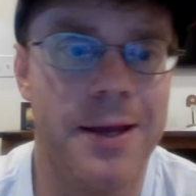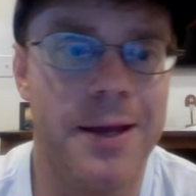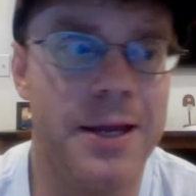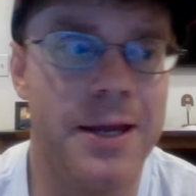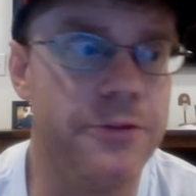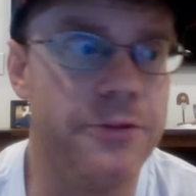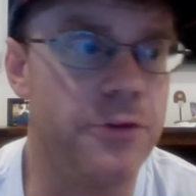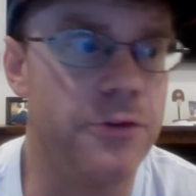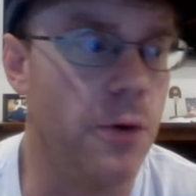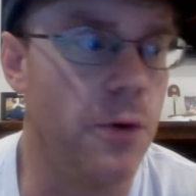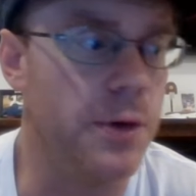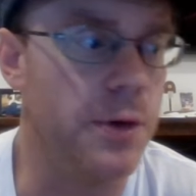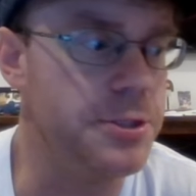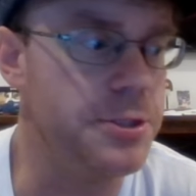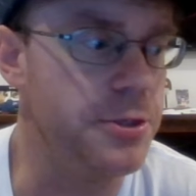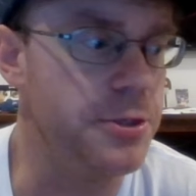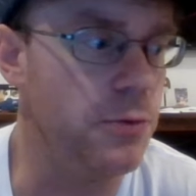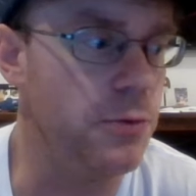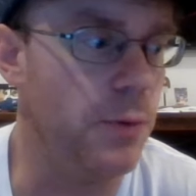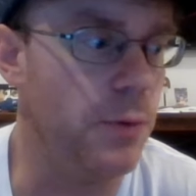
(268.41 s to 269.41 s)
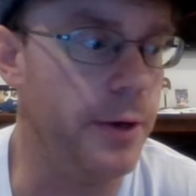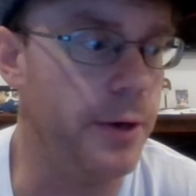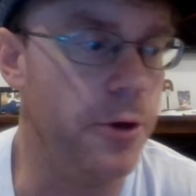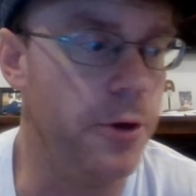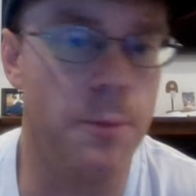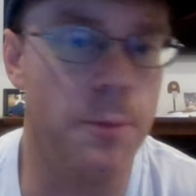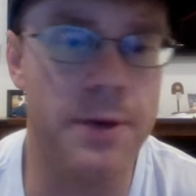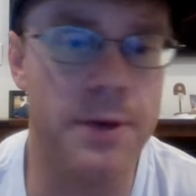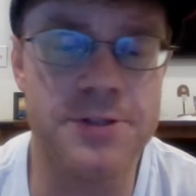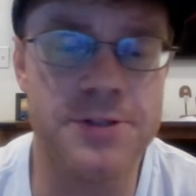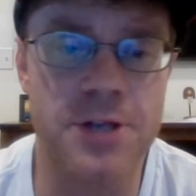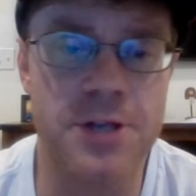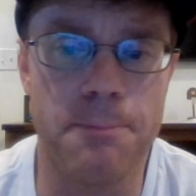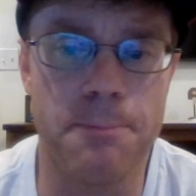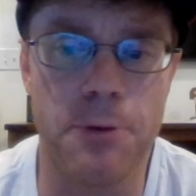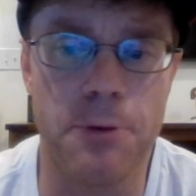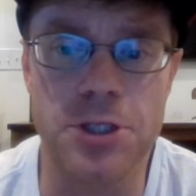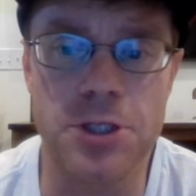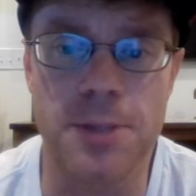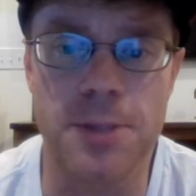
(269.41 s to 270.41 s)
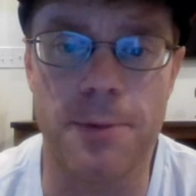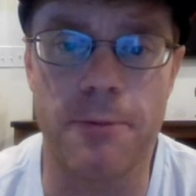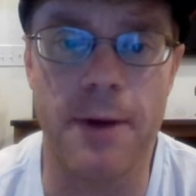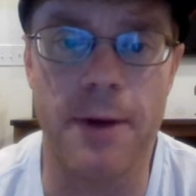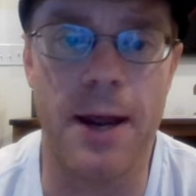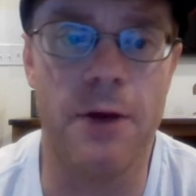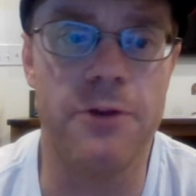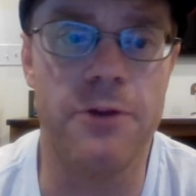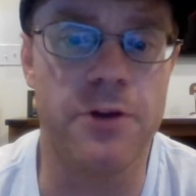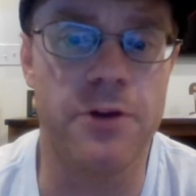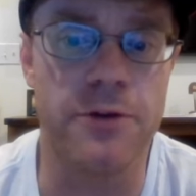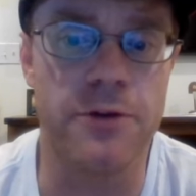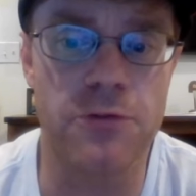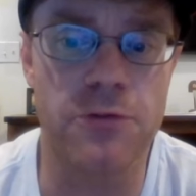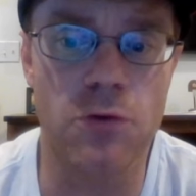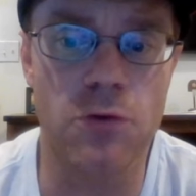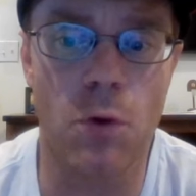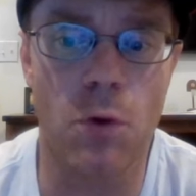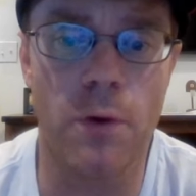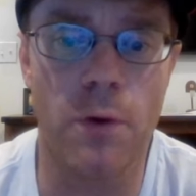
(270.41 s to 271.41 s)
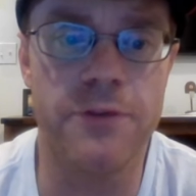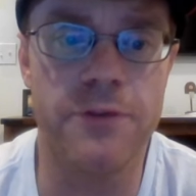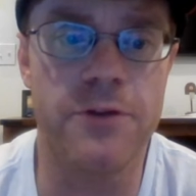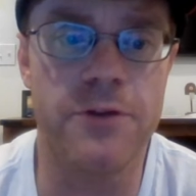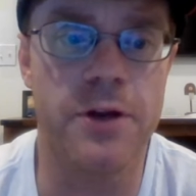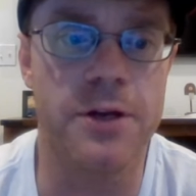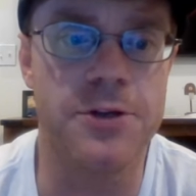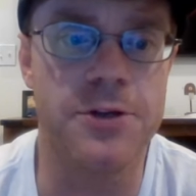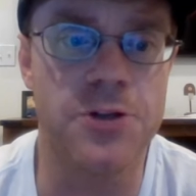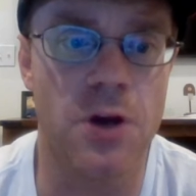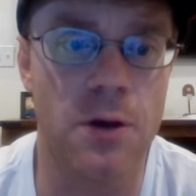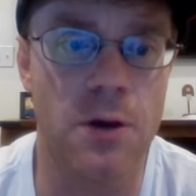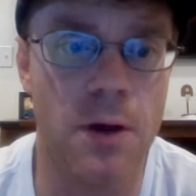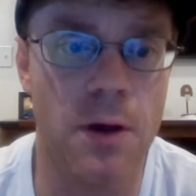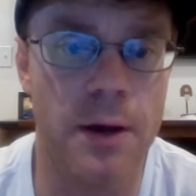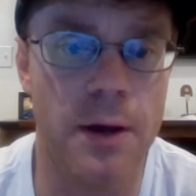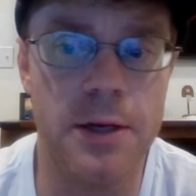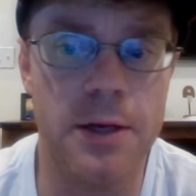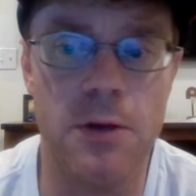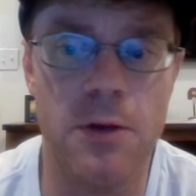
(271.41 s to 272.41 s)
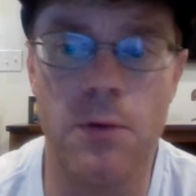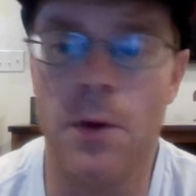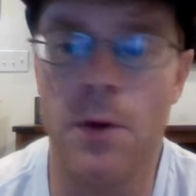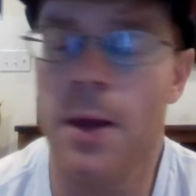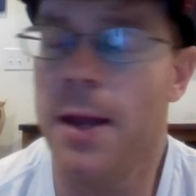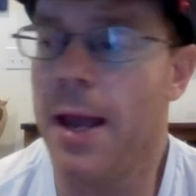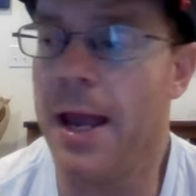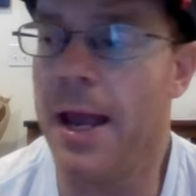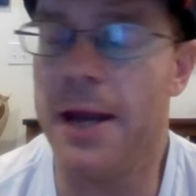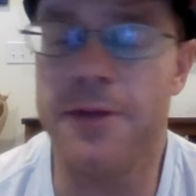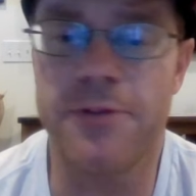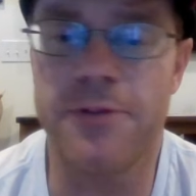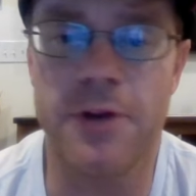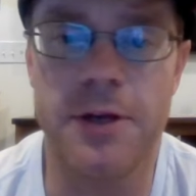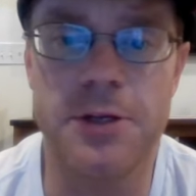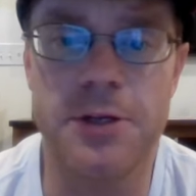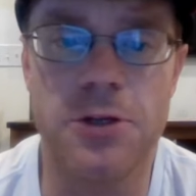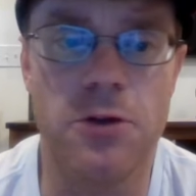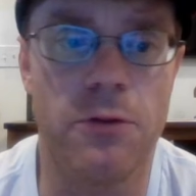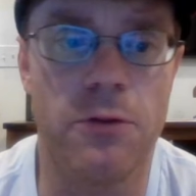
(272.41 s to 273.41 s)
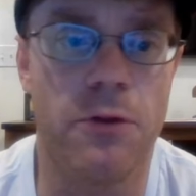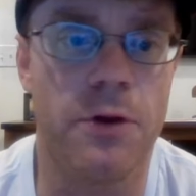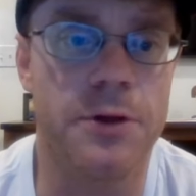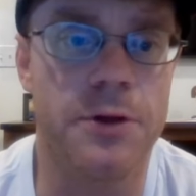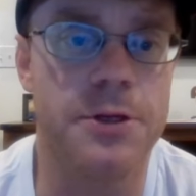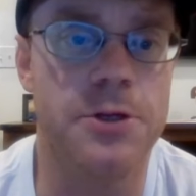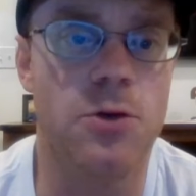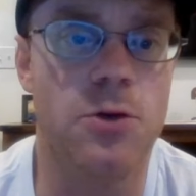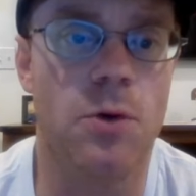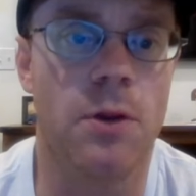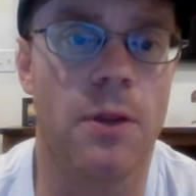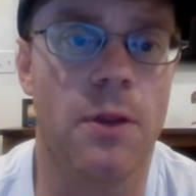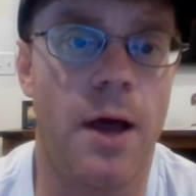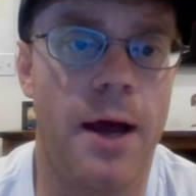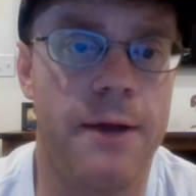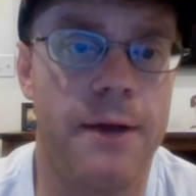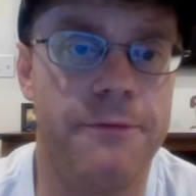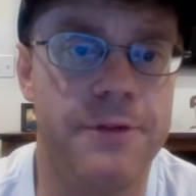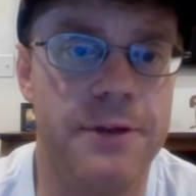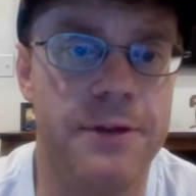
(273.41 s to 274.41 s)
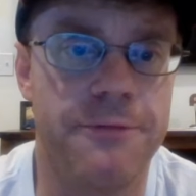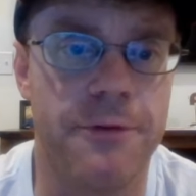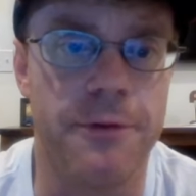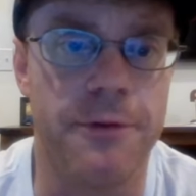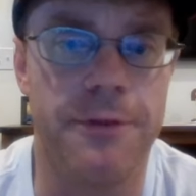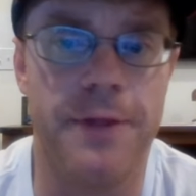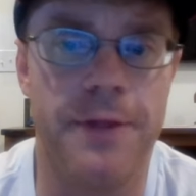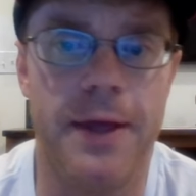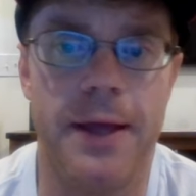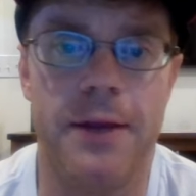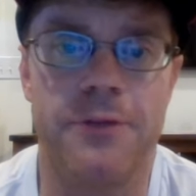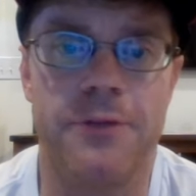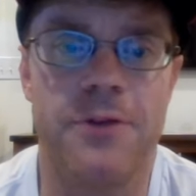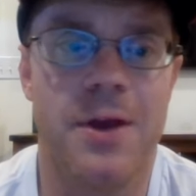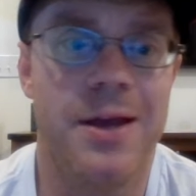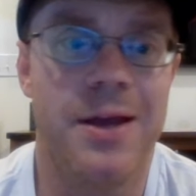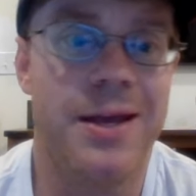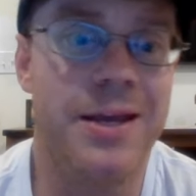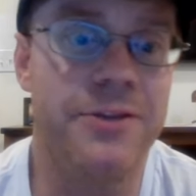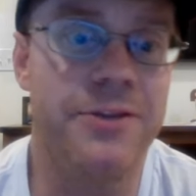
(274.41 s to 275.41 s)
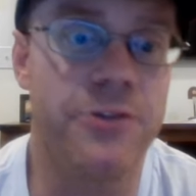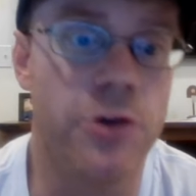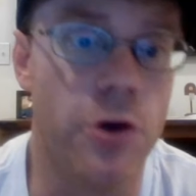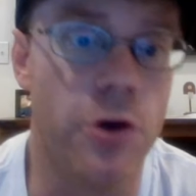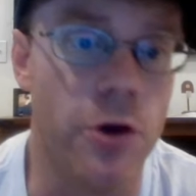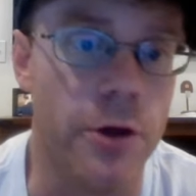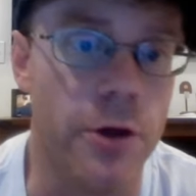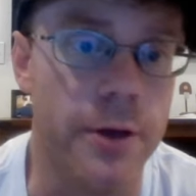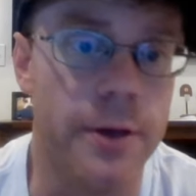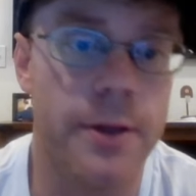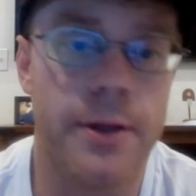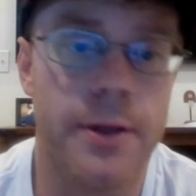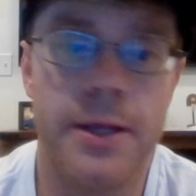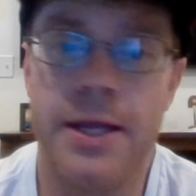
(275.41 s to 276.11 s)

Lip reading: He's going to nobody's going to push him around. He's going to score. He's going to dunk on you, and he's going to look to do a lot of different things. He's good.